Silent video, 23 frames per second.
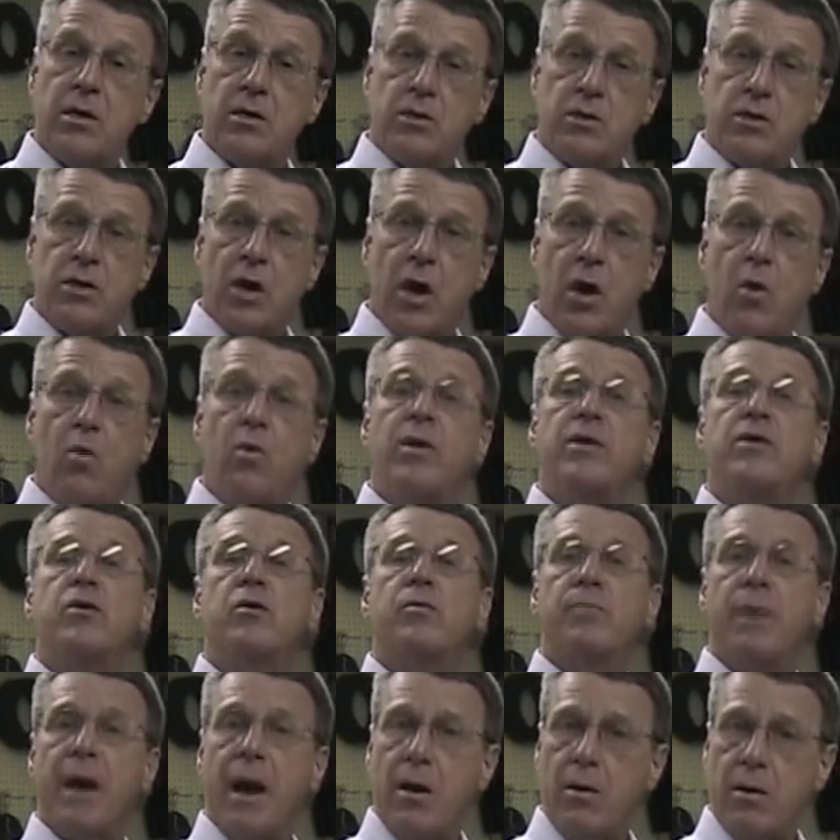So when
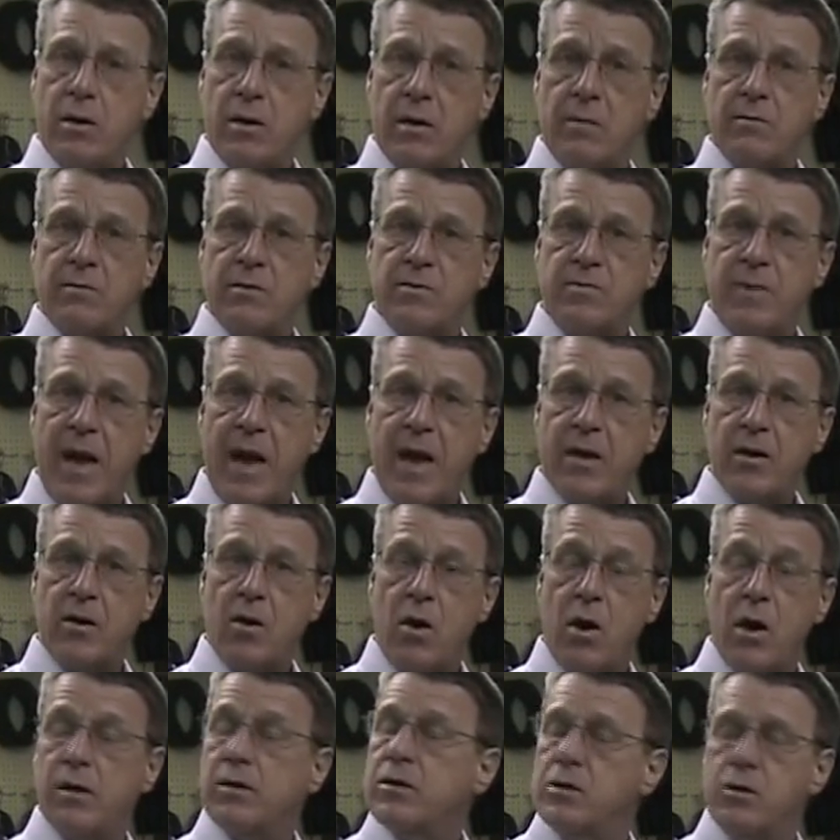your power comes back
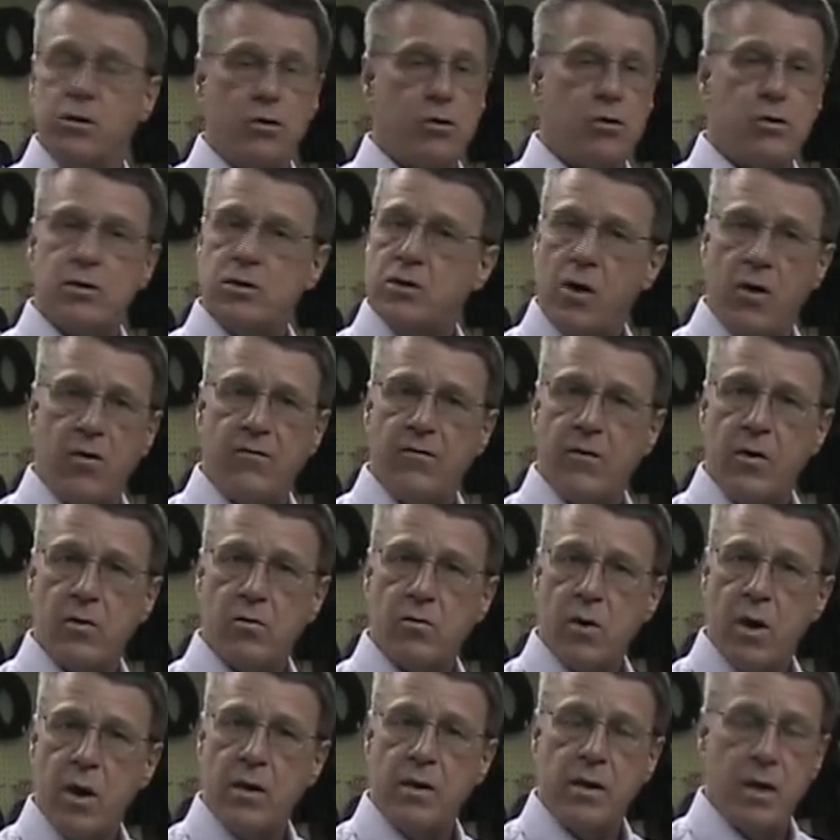on, your stove
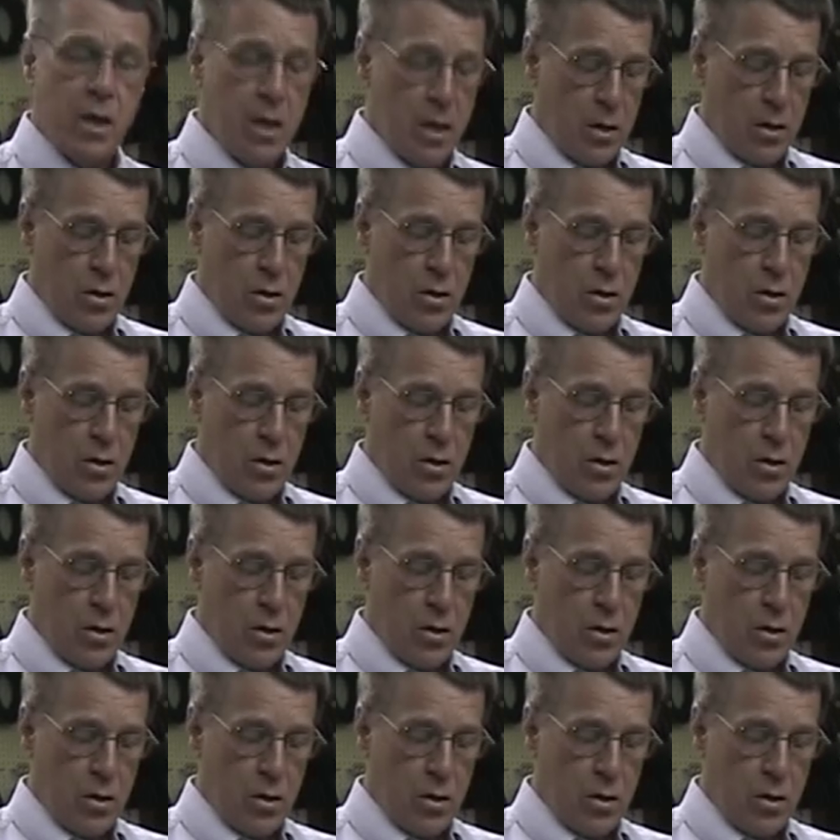won't run.